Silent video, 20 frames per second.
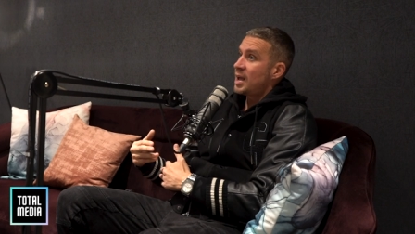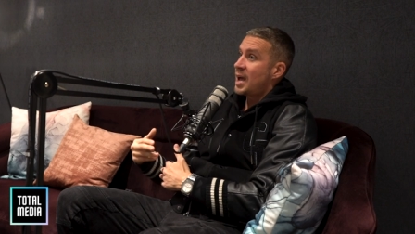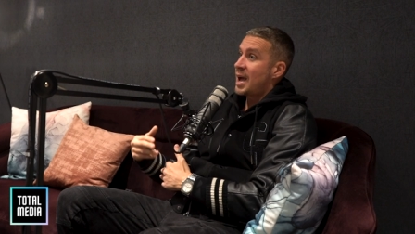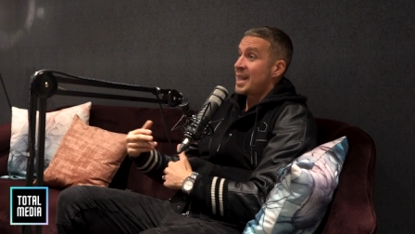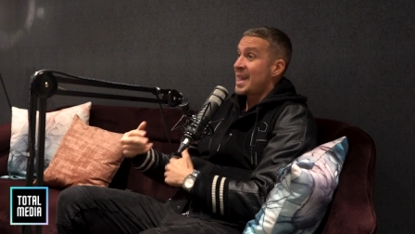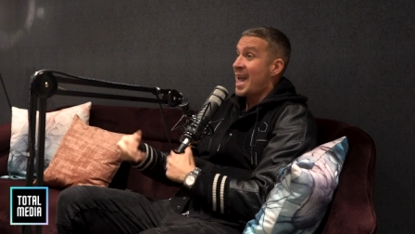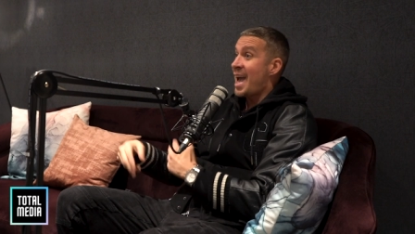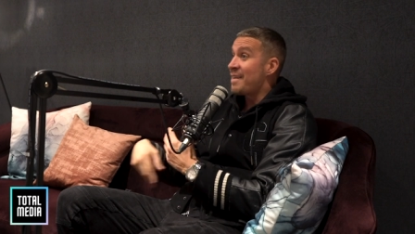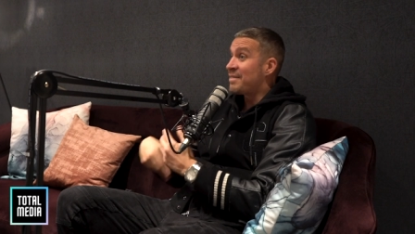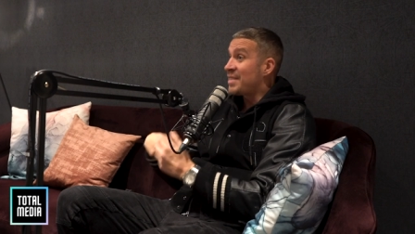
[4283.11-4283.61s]

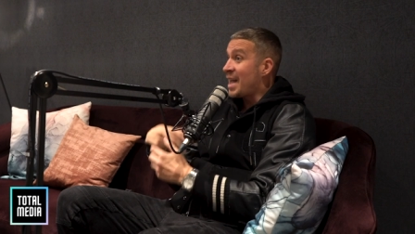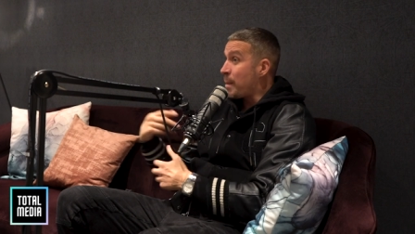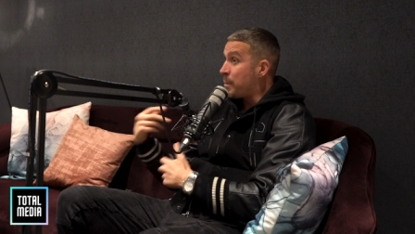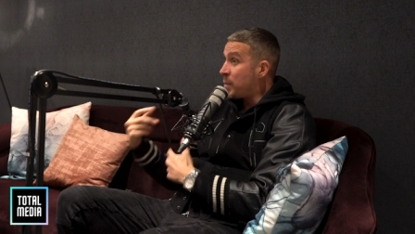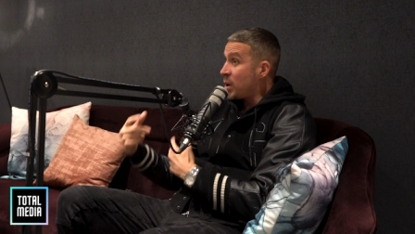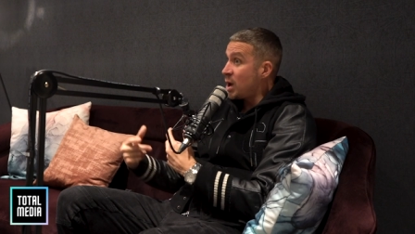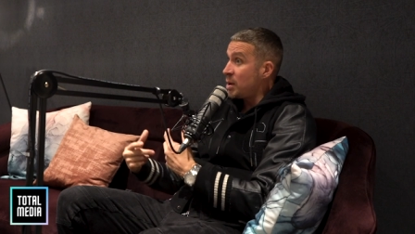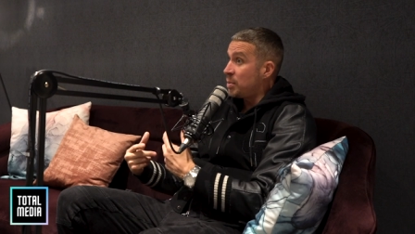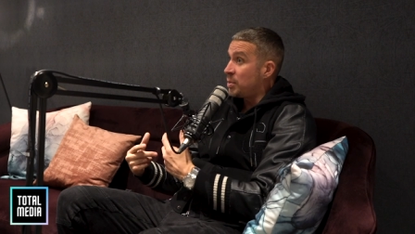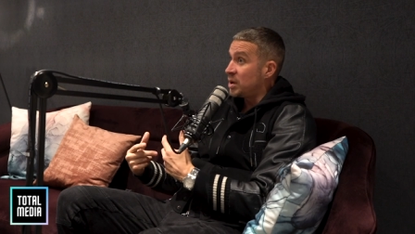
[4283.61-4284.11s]
and have that
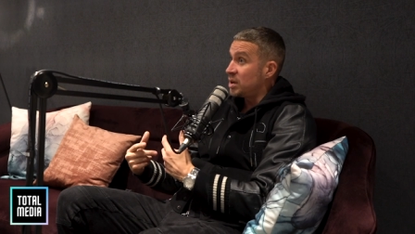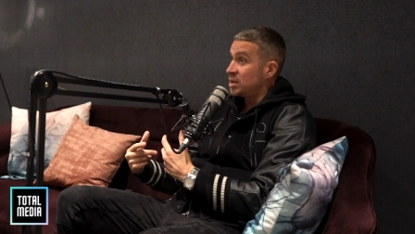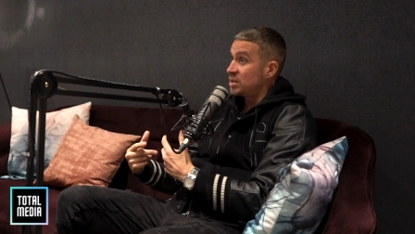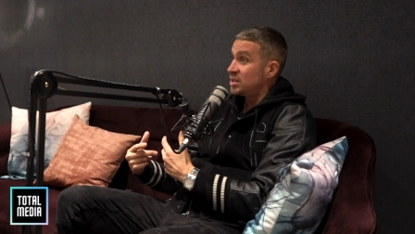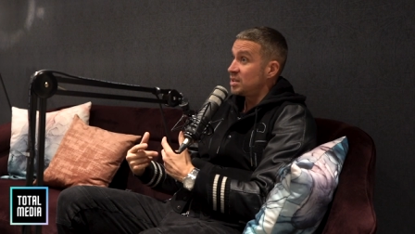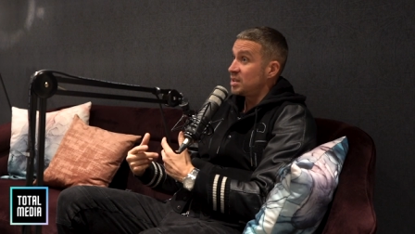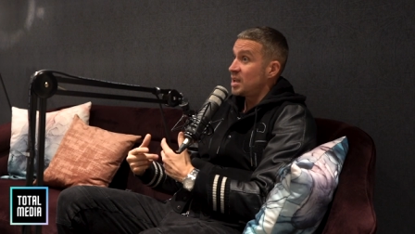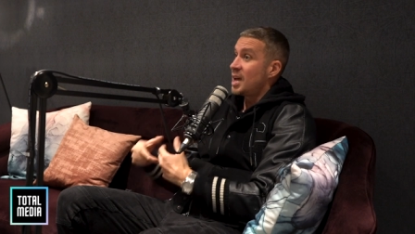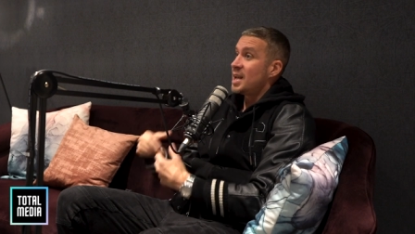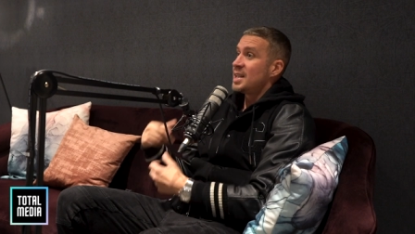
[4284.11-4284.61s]

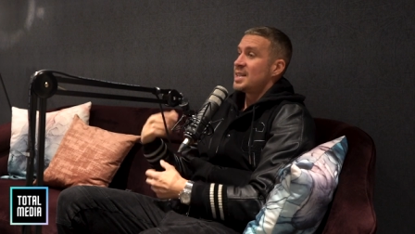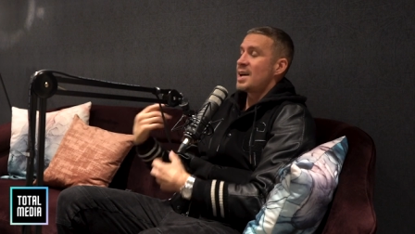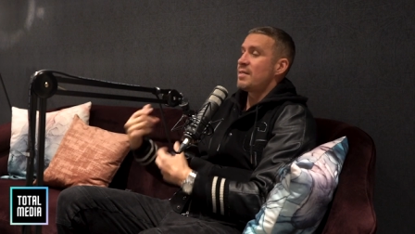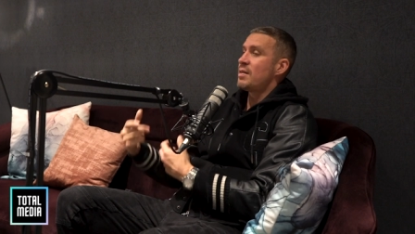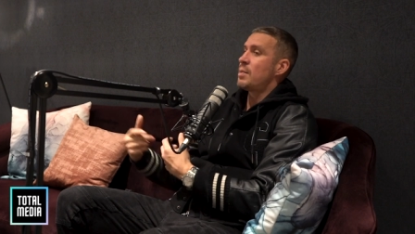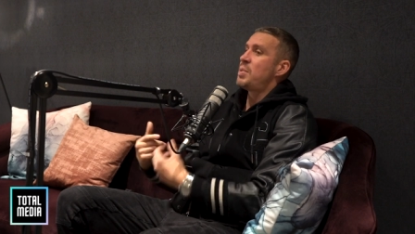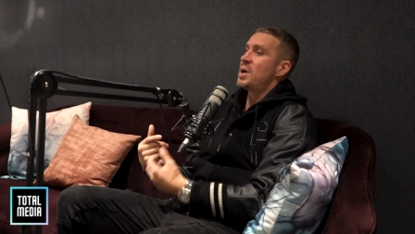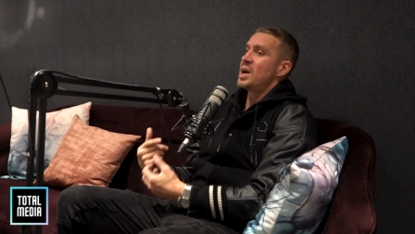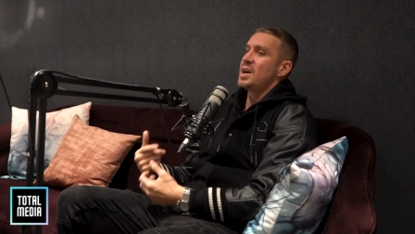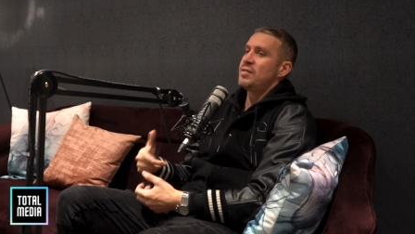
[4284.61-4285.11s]
purpose to have
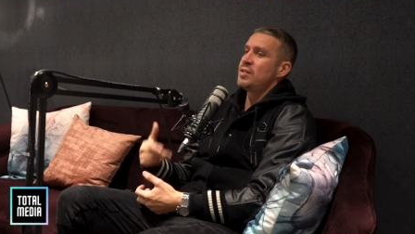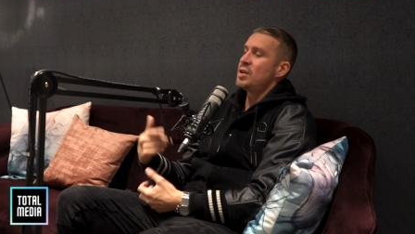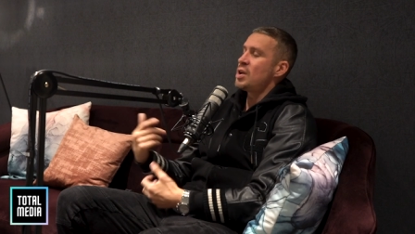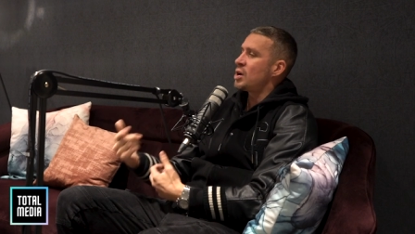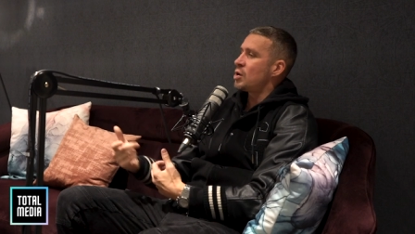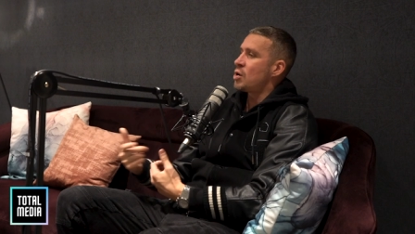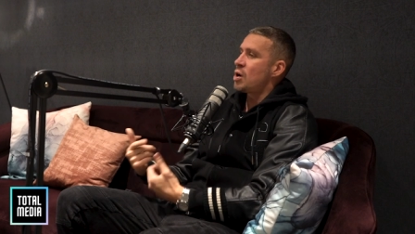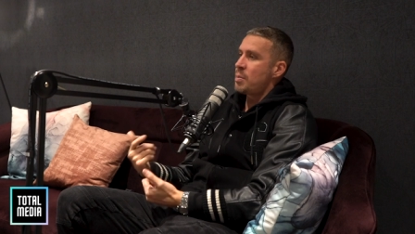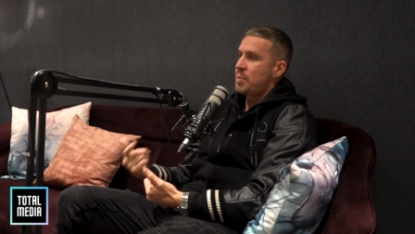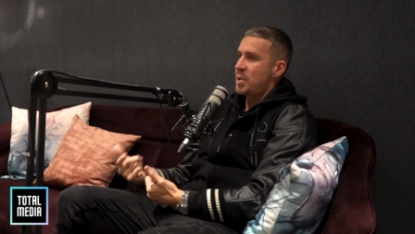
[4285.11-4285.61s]
a if you
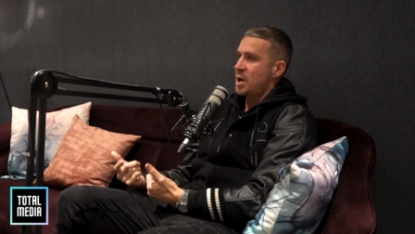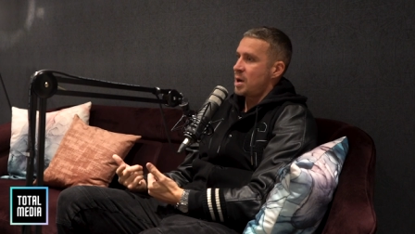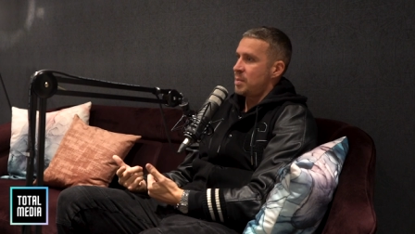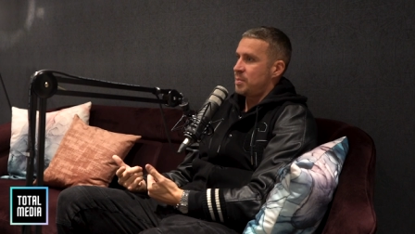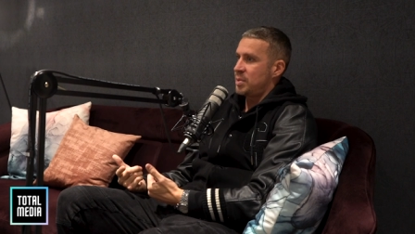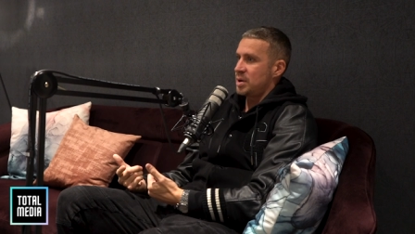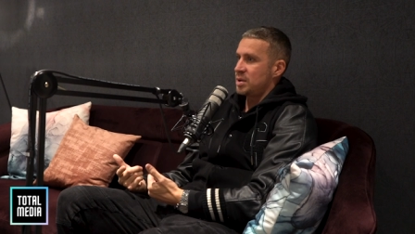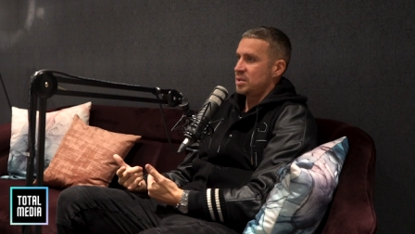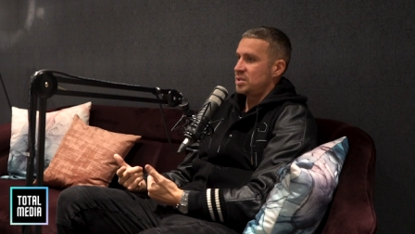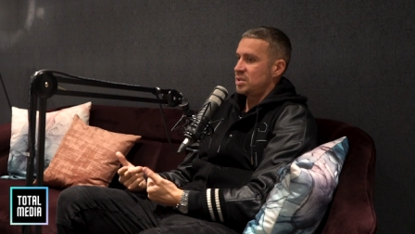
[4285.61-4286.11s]
don't got a
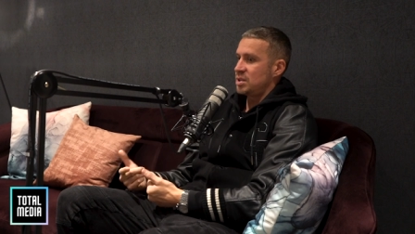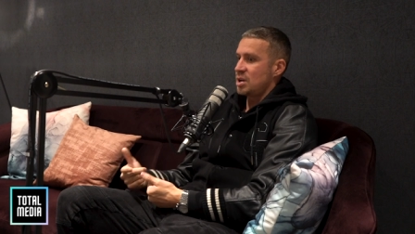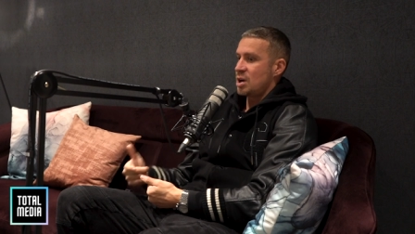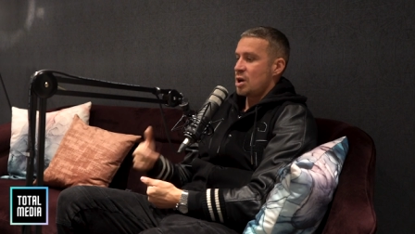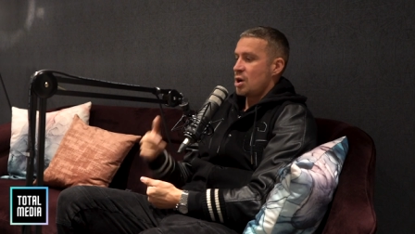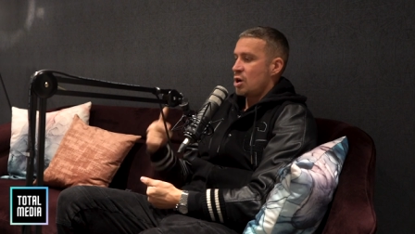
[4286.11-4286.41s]
purpose